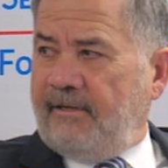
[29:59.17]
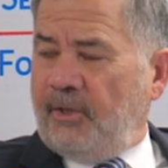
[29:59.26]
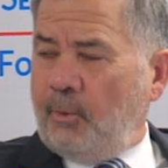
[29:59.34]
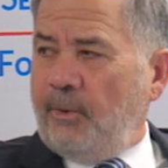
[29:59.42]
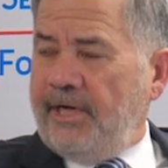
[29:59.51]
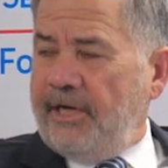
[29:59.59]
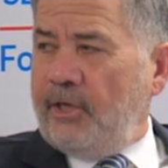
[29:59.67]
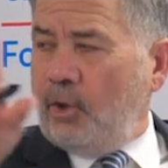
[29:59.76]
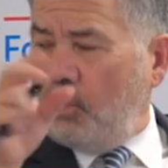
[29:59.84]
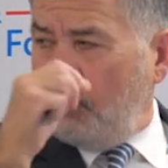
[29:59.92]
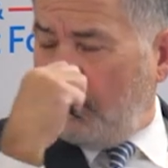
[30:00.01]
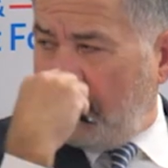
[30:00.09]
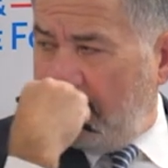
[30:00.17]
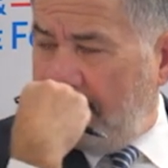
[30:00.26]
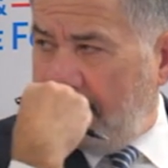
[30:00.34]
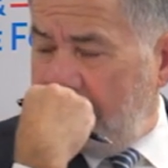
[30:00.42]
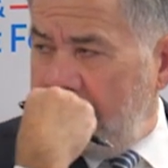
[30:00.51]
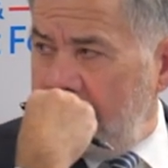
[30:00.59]
do we need to
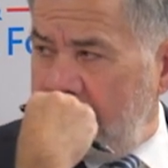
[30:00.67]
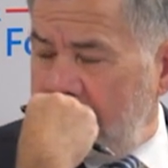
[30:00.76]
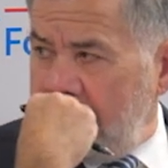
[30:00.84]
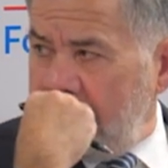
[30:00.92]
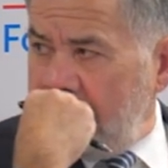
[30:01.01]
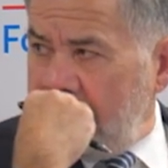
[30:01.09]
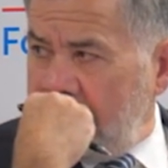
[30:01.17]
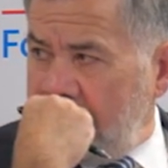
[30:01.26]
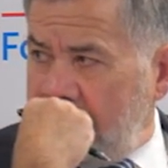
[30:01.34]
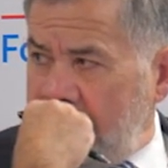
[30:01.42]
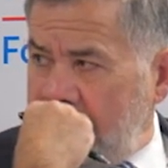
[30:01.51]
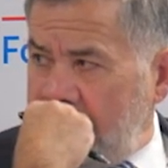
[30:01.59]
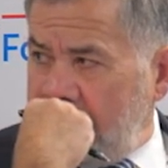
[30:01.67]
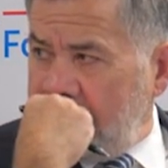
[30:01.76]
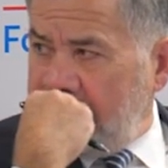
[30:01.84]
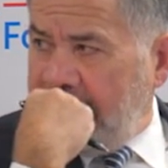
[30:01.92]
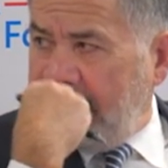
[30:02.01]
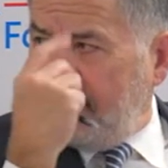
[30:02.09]
overcome
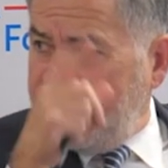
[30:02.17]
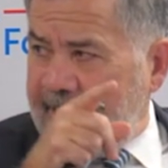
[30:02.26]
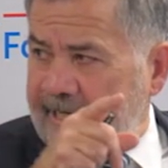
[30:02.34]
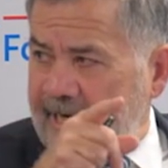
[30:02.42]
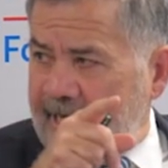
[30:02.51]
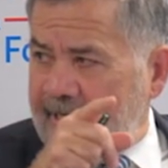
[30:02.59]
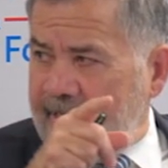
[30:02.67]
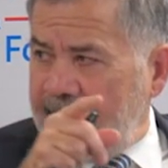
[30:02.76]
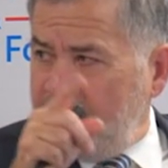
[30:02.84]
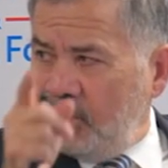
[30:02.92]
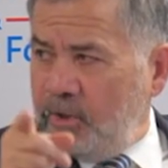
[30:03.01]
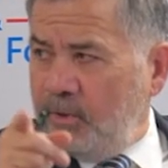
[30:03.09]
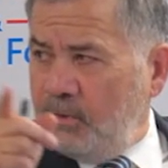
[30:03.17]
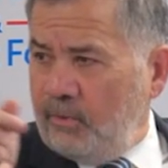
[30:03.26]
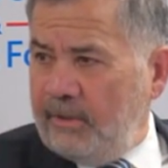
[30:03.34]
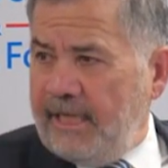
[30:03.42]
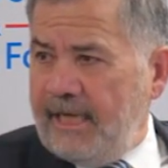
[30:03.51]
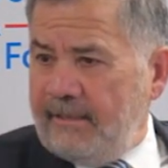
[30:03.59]
to get that data to
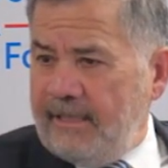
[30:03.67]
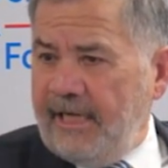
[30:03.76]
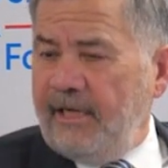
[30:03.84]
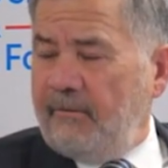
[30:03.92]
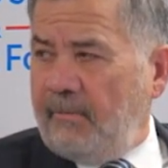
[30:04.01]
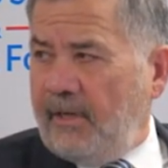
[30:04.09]
that end